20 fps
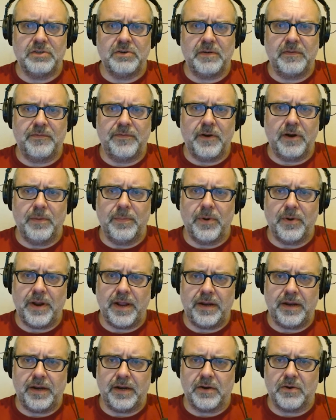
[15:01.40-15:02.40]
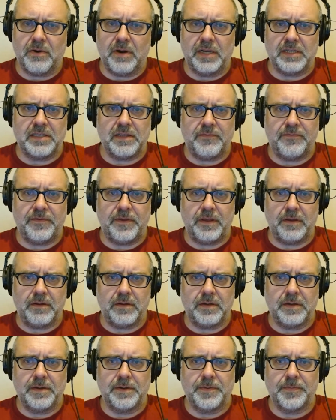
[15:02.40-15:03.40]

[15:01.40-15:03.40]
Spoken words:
reverberating across the field.